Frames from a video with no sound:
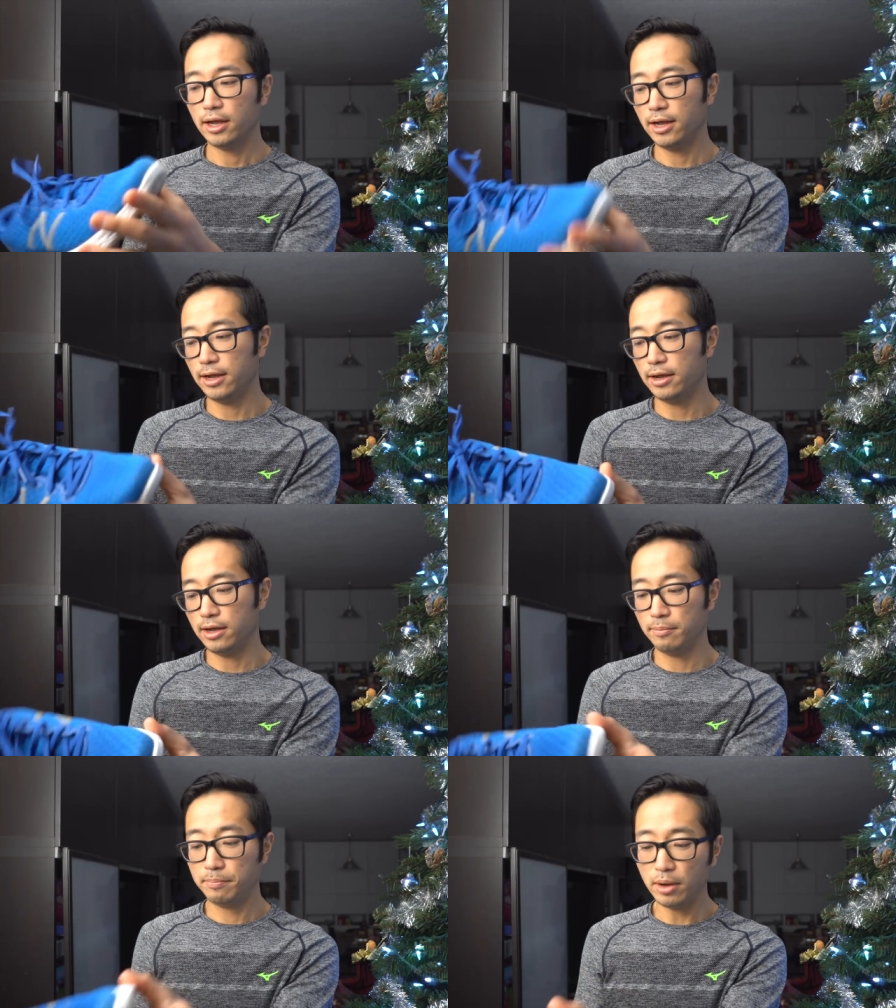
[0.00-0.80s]

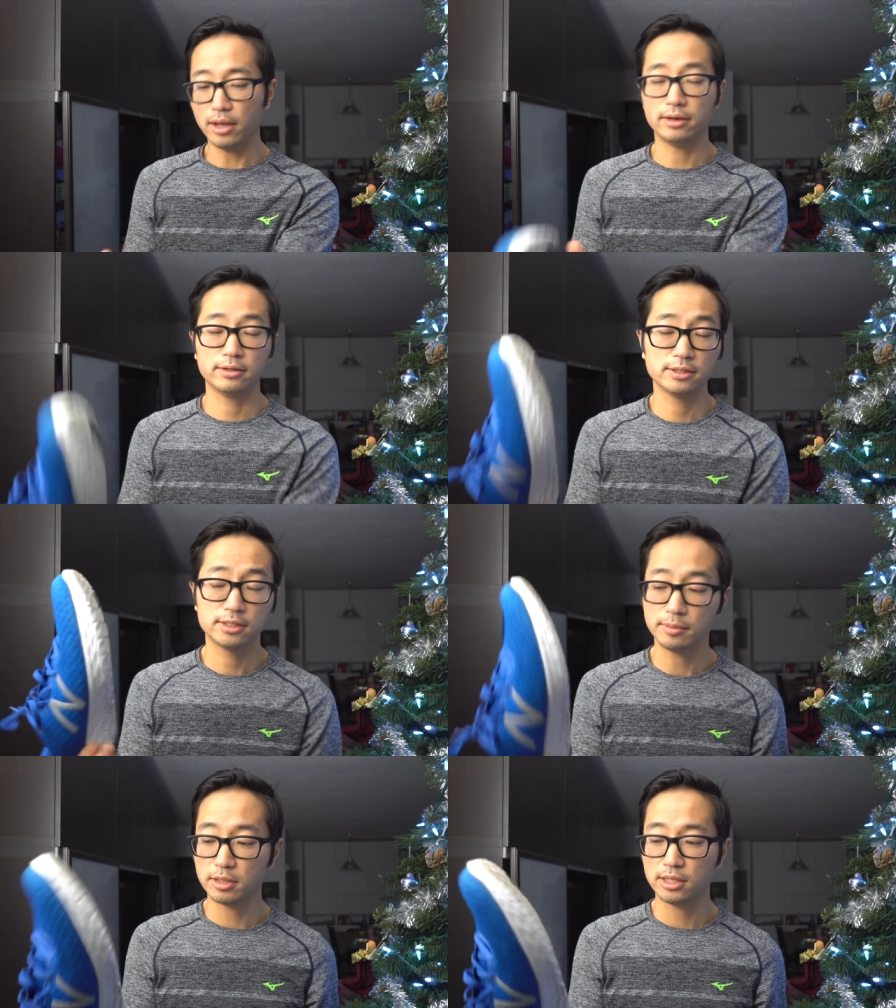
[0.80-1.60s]
Uh, but
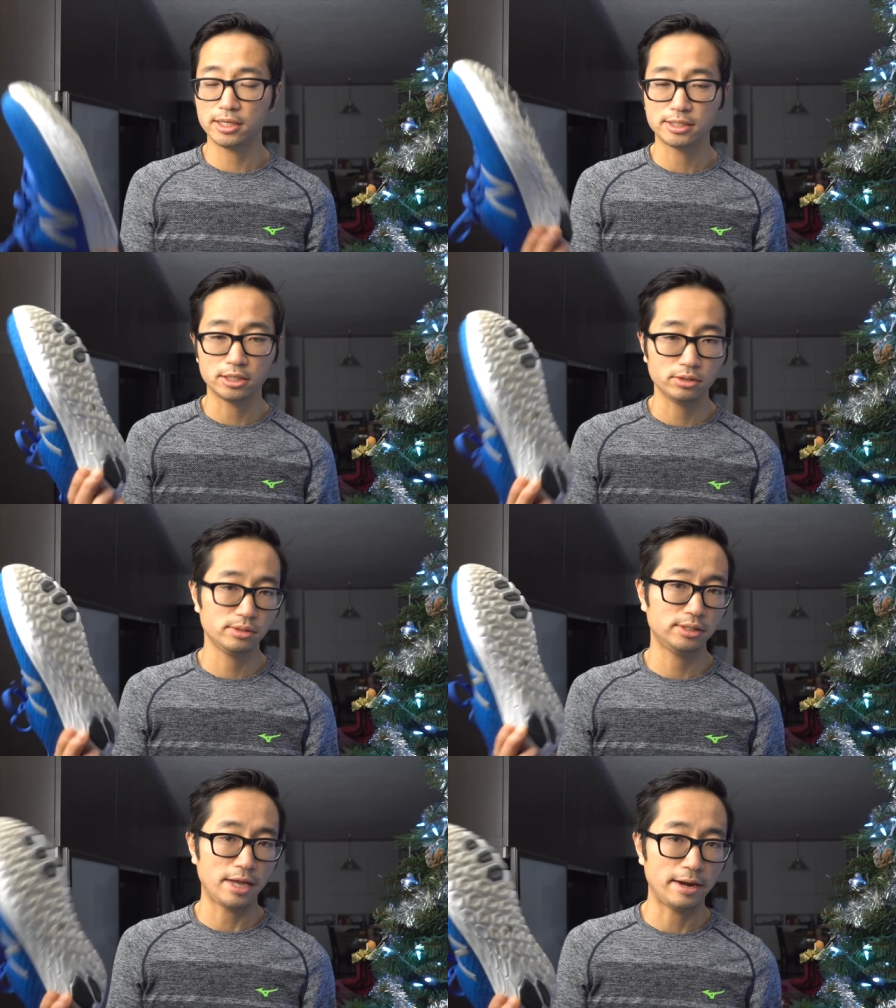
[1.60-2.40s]
some of the things that do
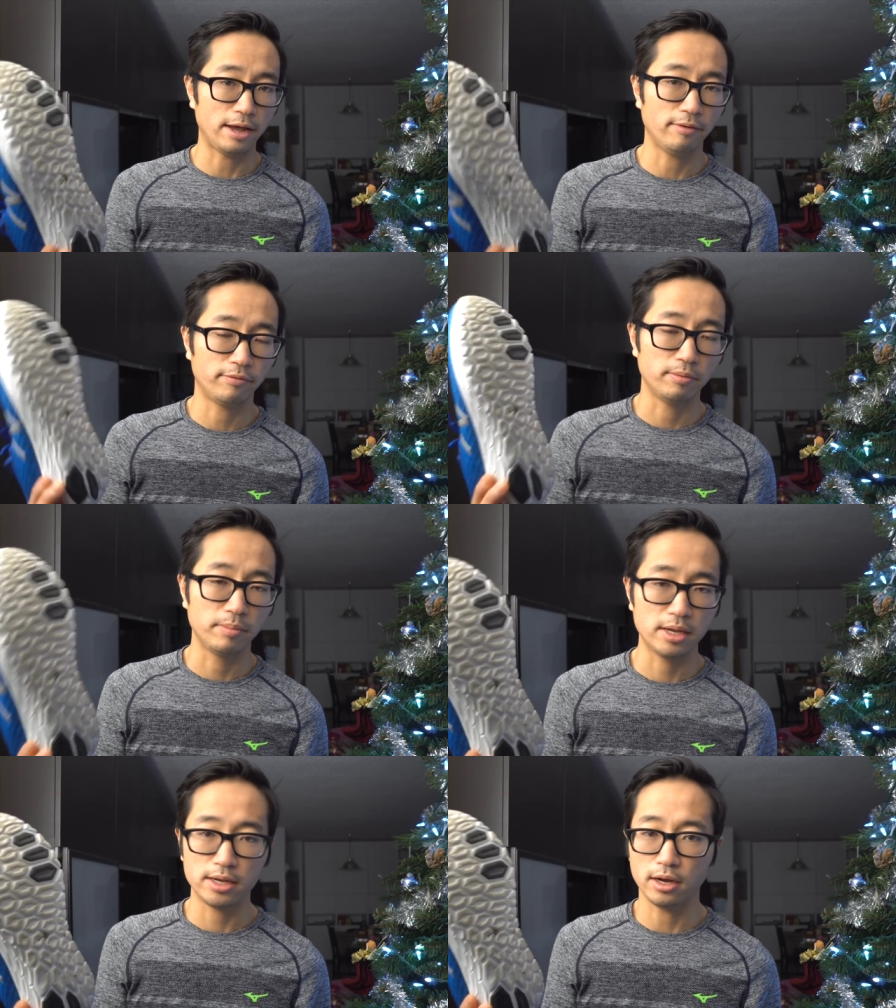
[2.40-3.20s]
stand out for
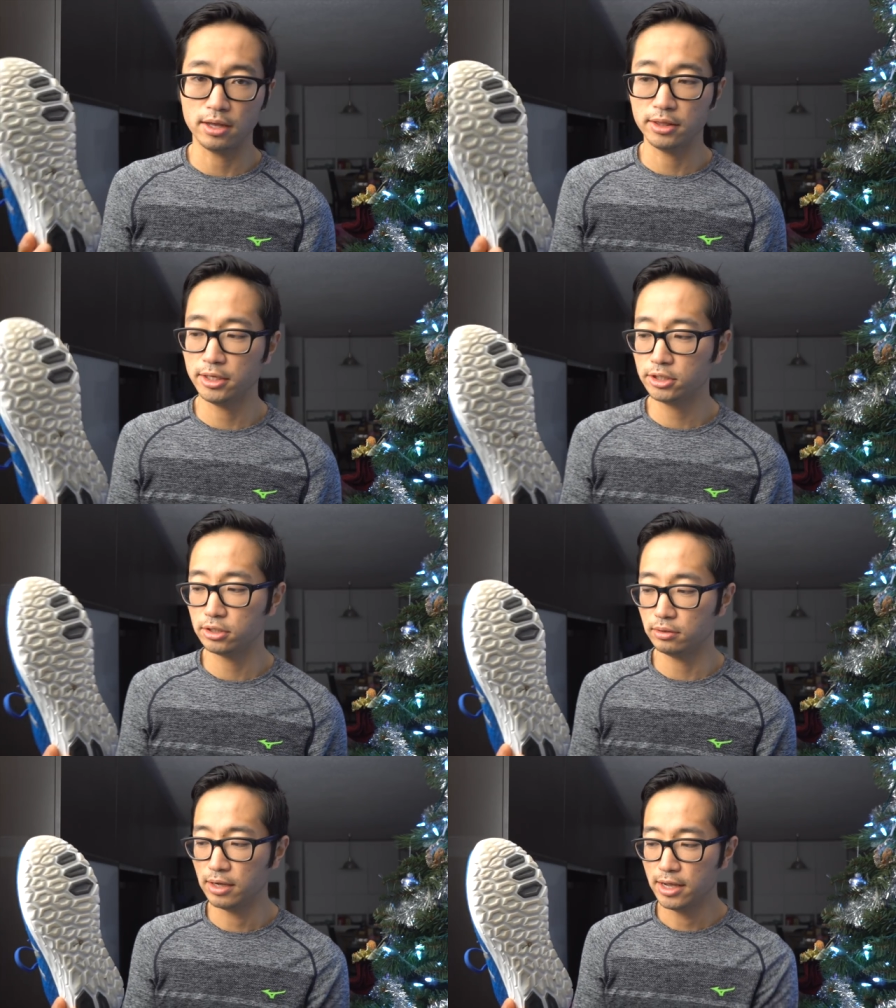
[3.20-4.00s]
me on this
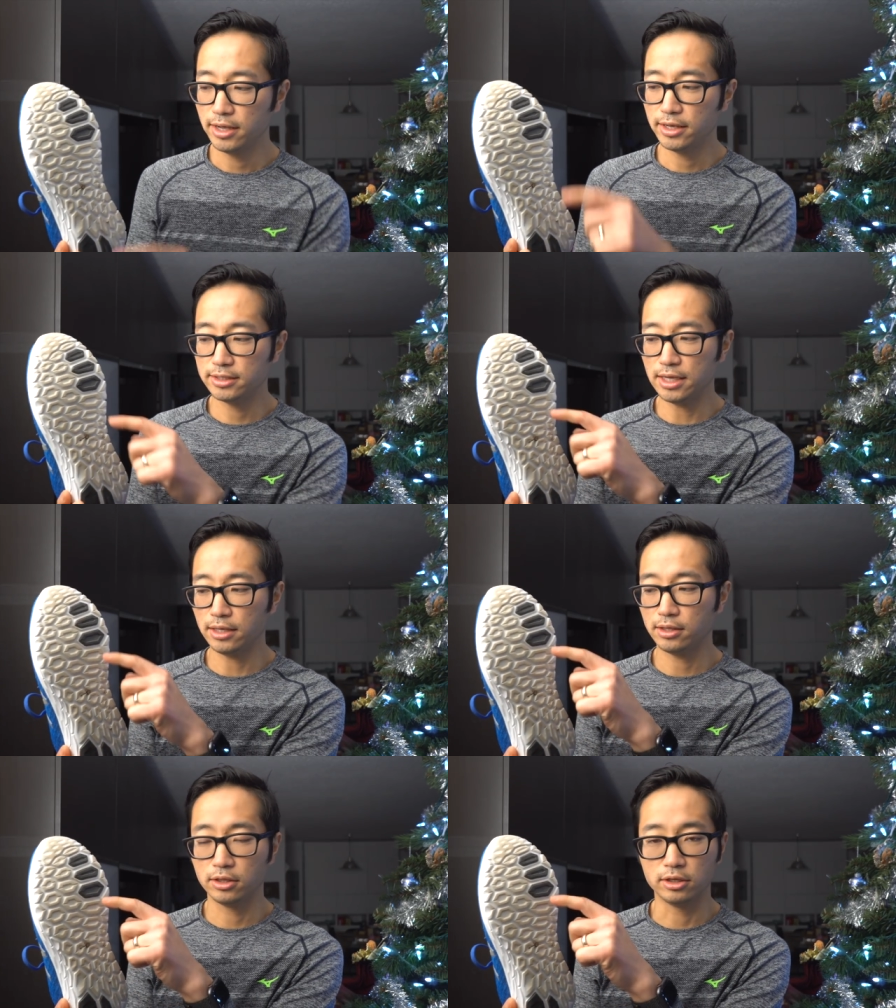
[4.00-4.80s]
shoe is
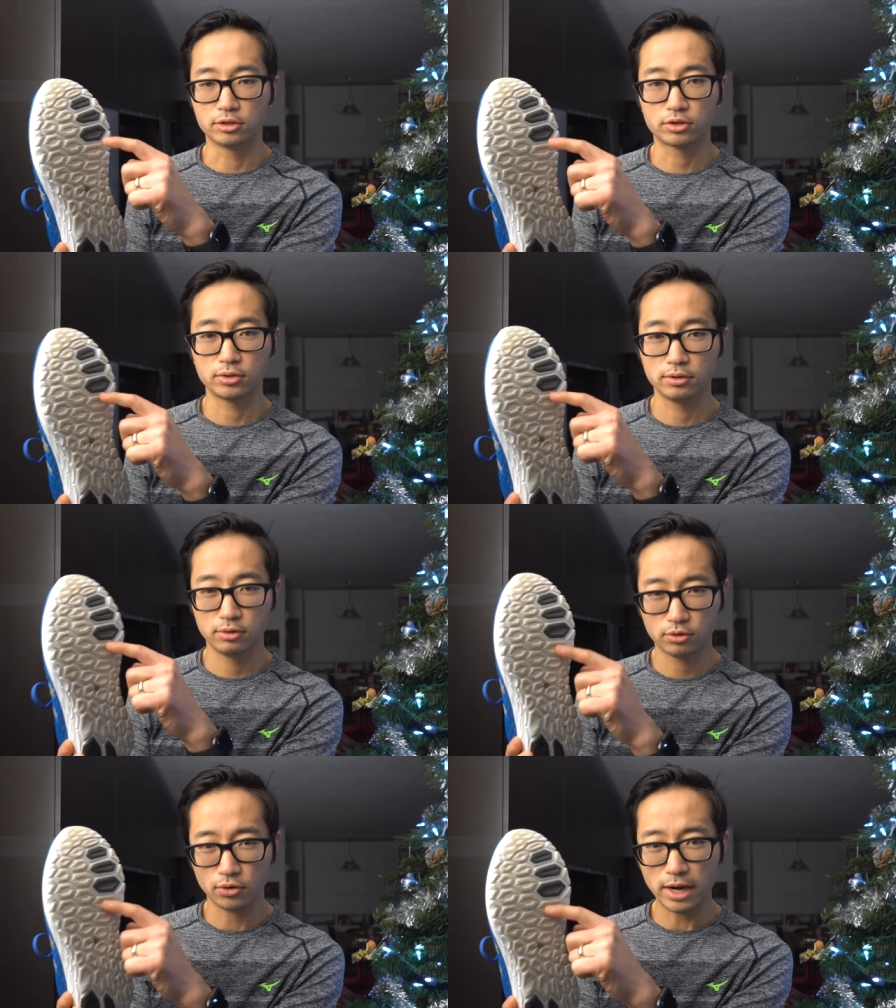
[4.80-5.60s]
that the tr
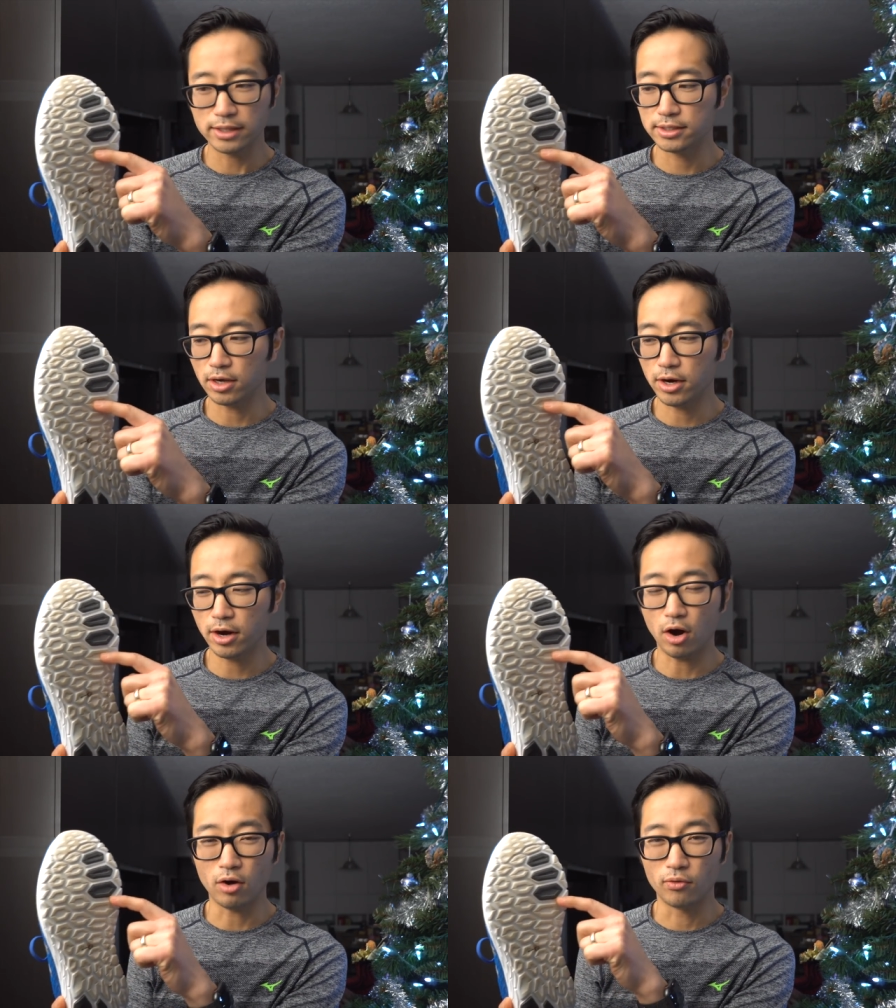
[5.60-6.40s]
treads
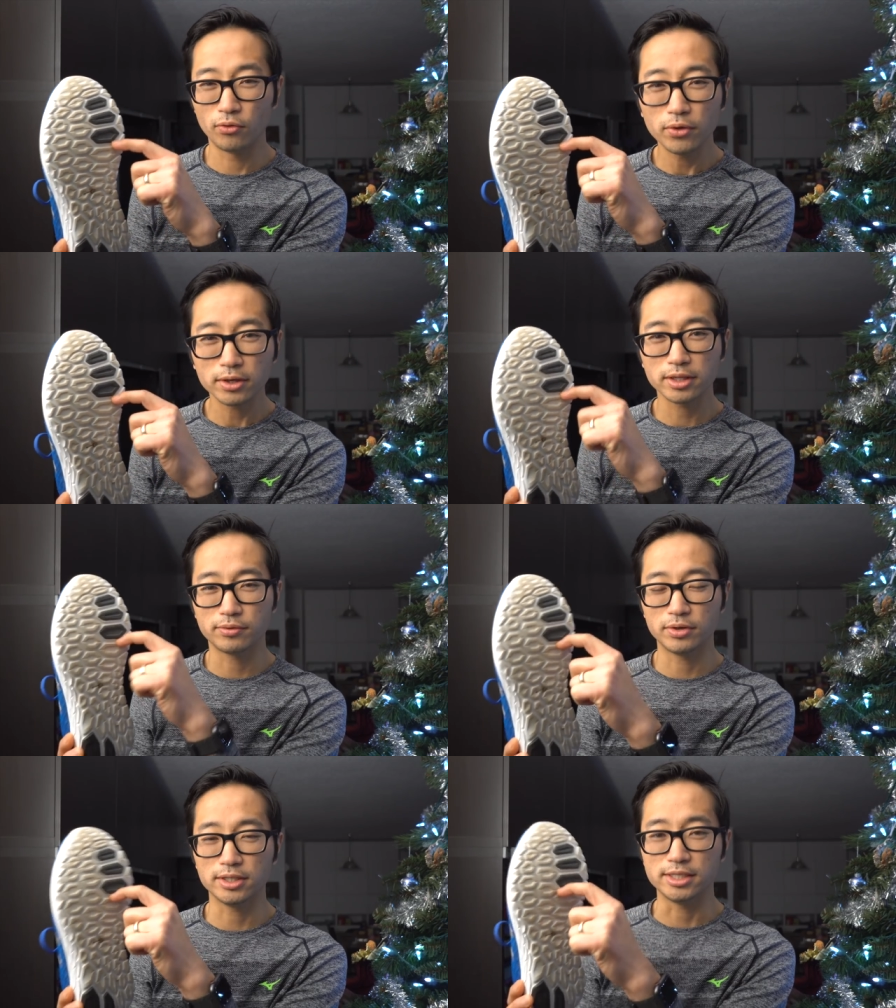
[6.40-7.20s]
here are really,
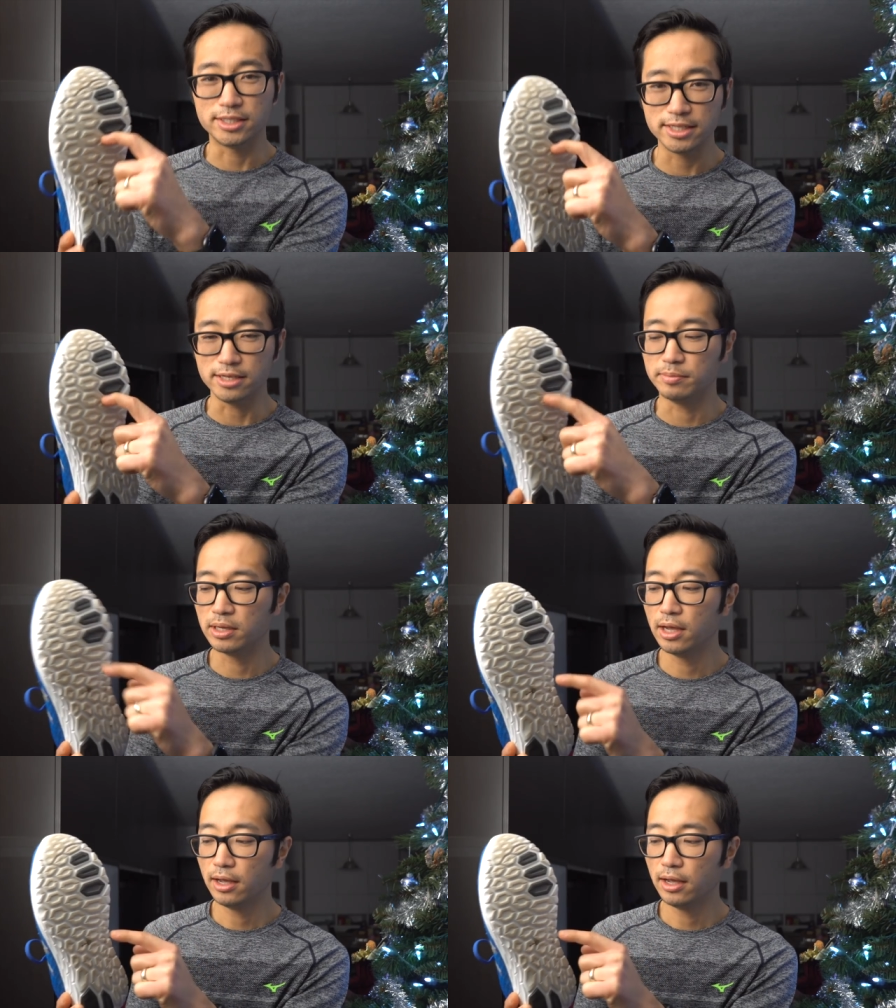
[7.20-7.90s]
really deep